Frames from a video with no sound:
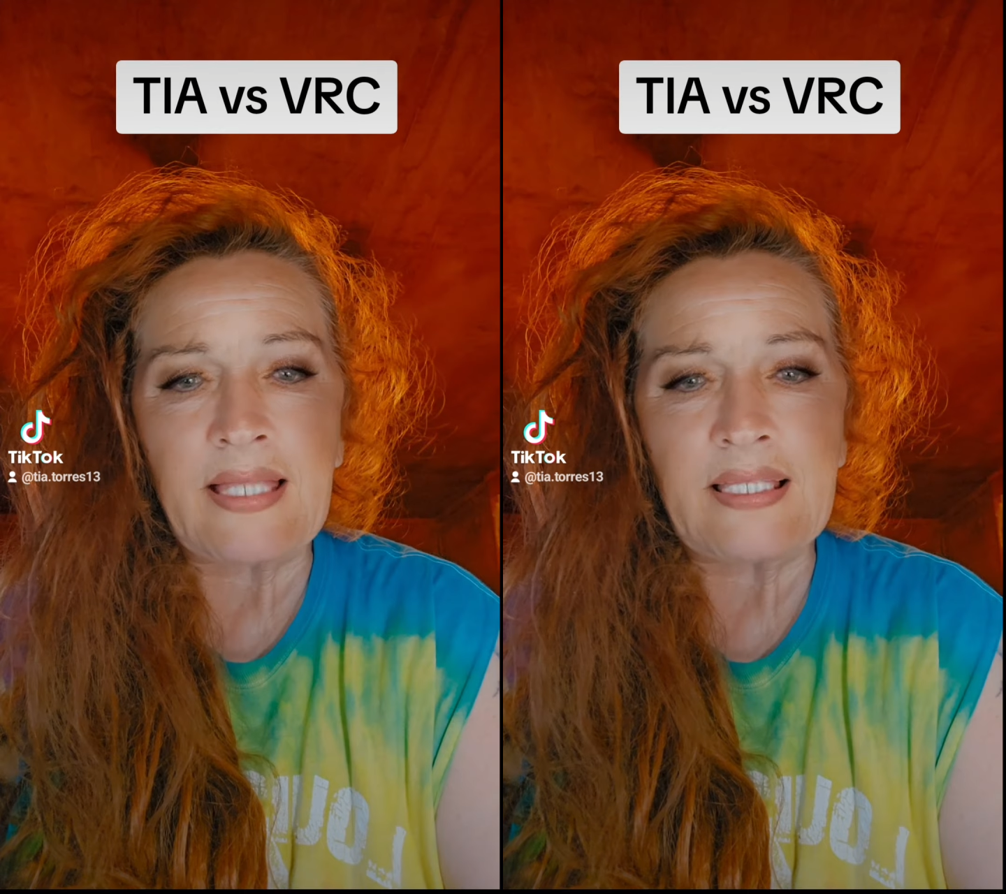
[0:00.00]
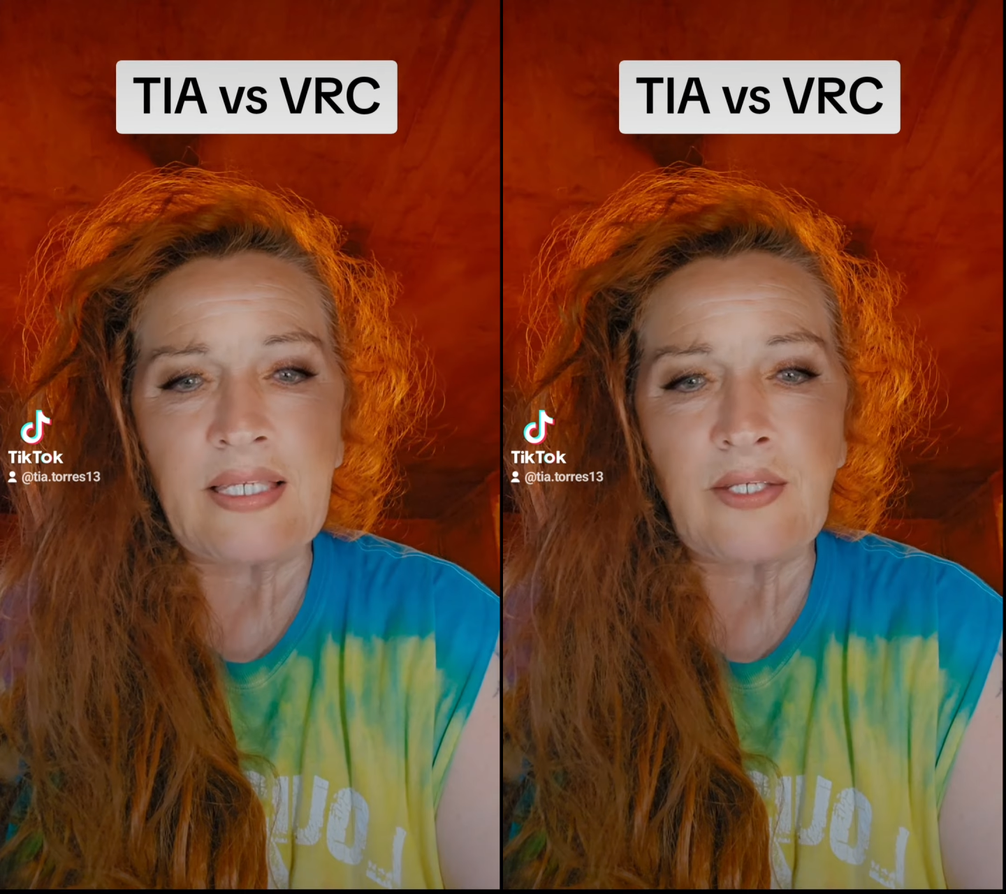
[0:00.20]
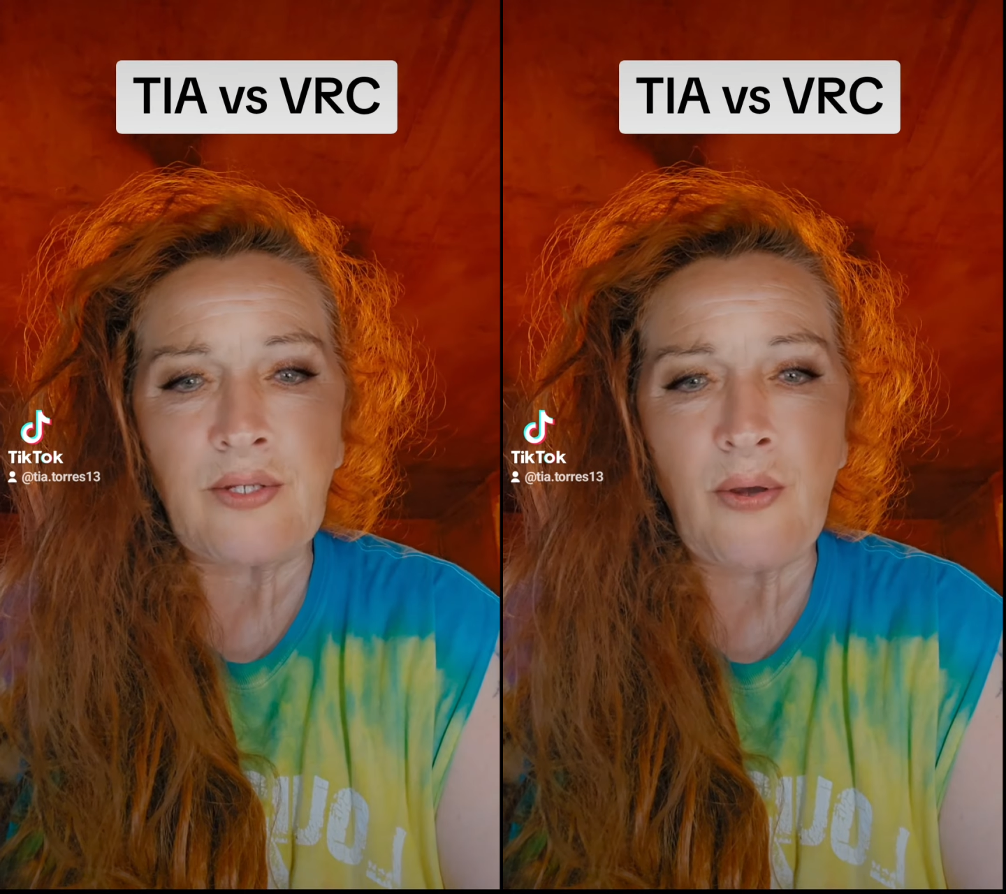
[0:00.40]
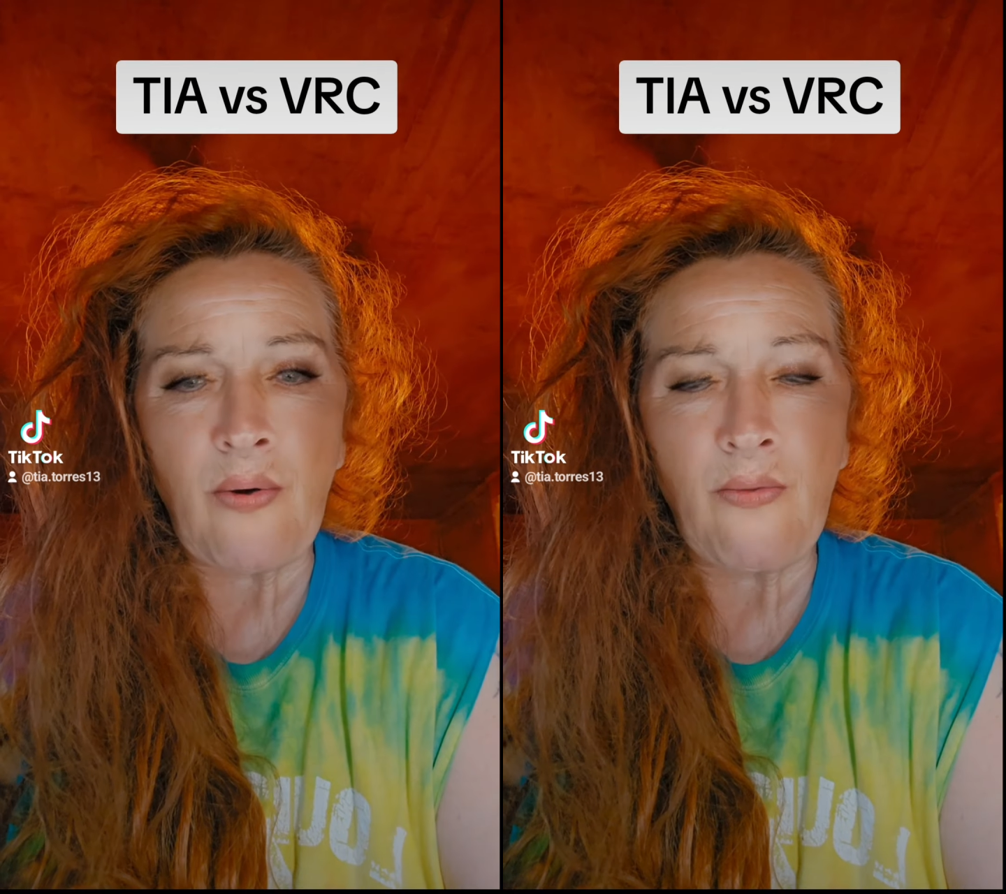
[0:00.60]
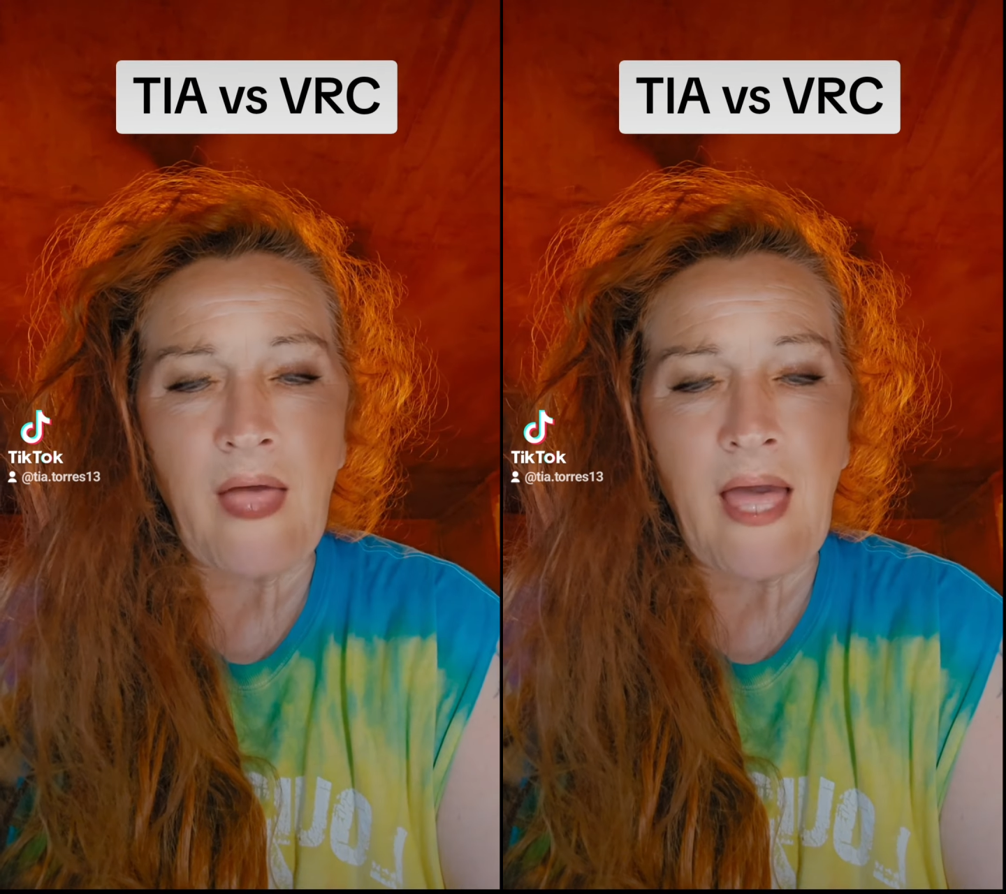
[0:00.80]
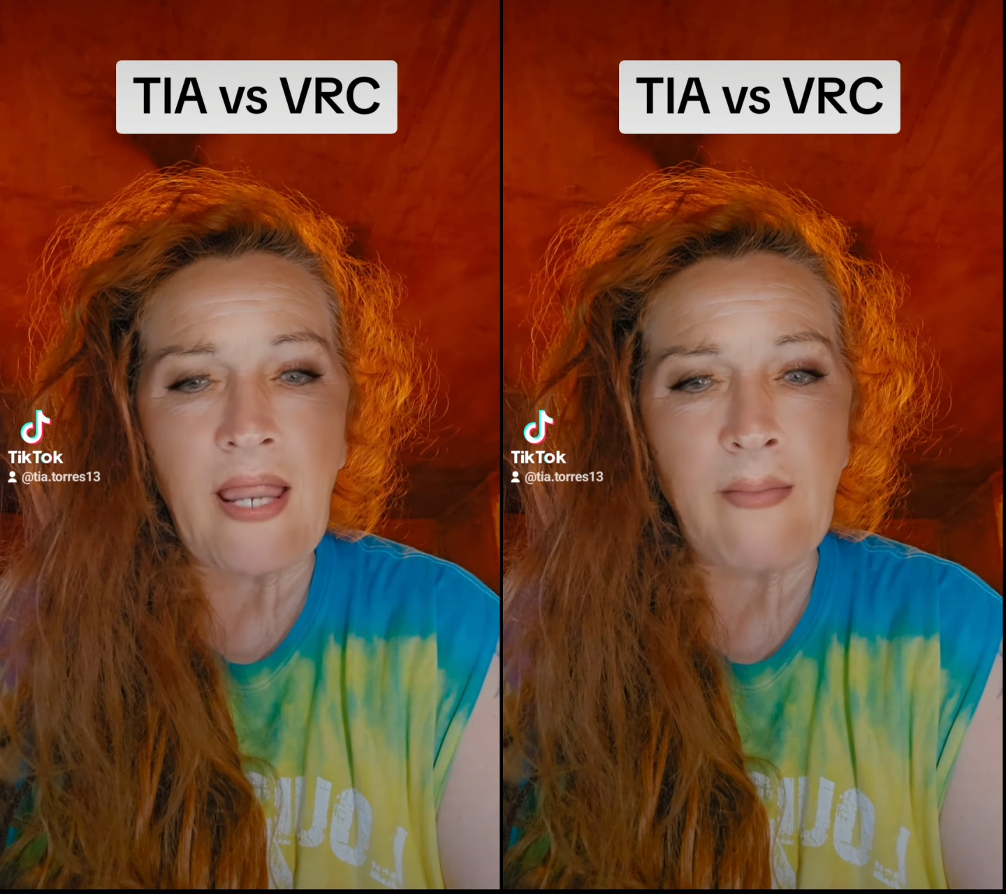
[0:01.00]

and let you know that